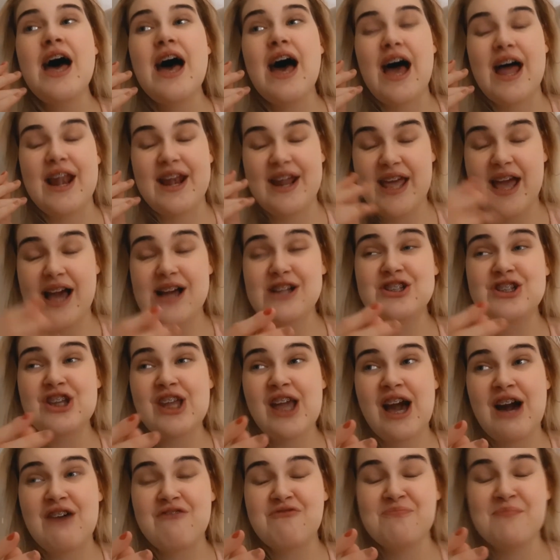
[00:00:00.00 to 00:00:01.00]
And I actually
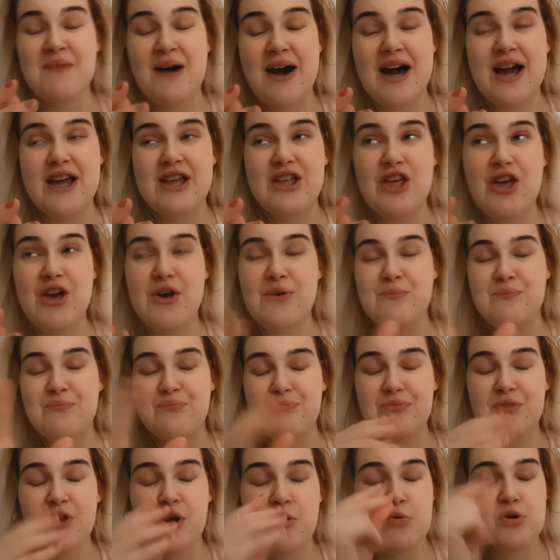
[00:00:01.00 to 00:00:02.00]
have my,
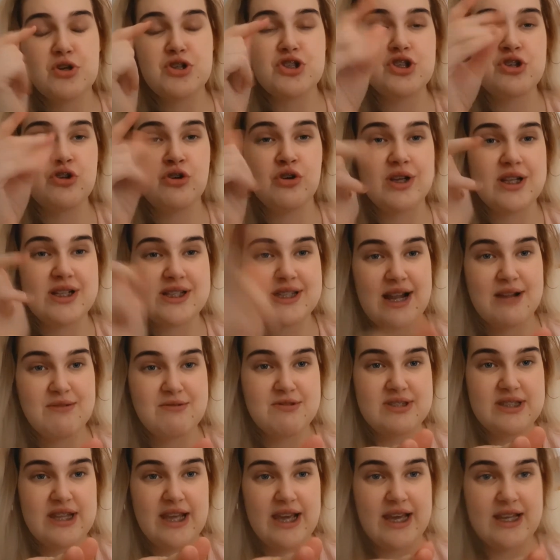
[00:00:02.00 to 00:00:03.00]
it's
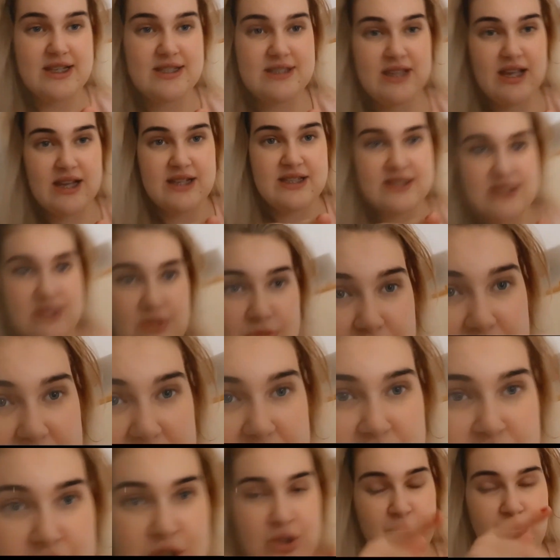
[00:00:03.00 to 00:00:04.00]
downstairs. I still
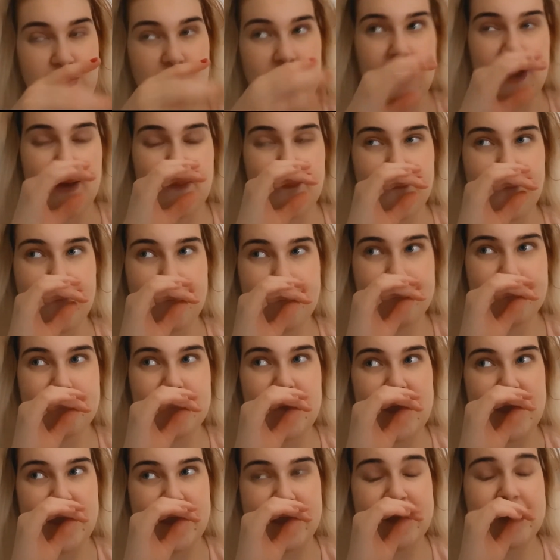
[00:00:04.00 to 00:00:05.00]
need to
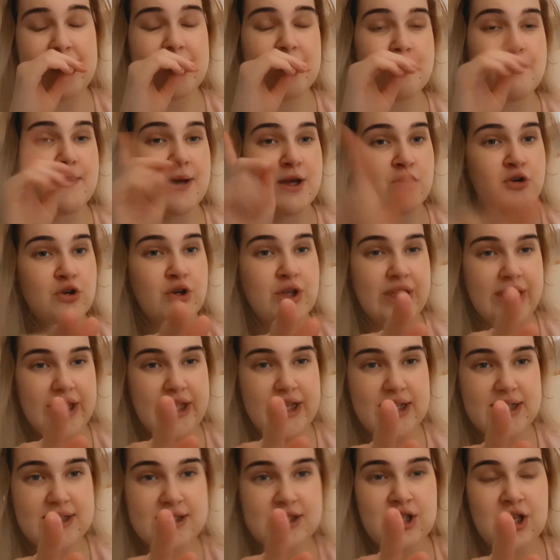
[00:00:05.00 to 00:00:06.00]
eat my
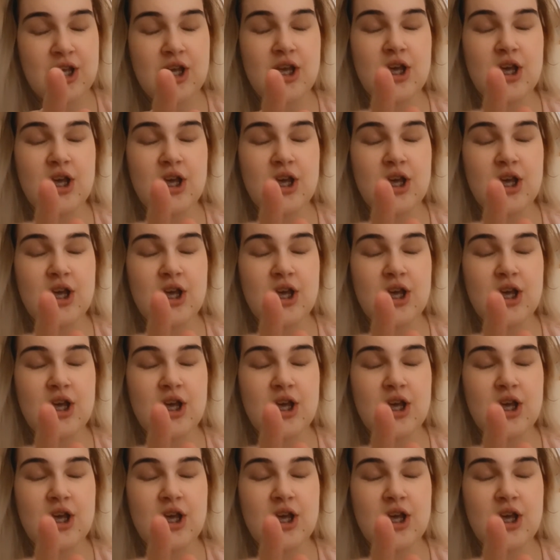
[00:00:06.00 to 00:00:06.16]
cookies.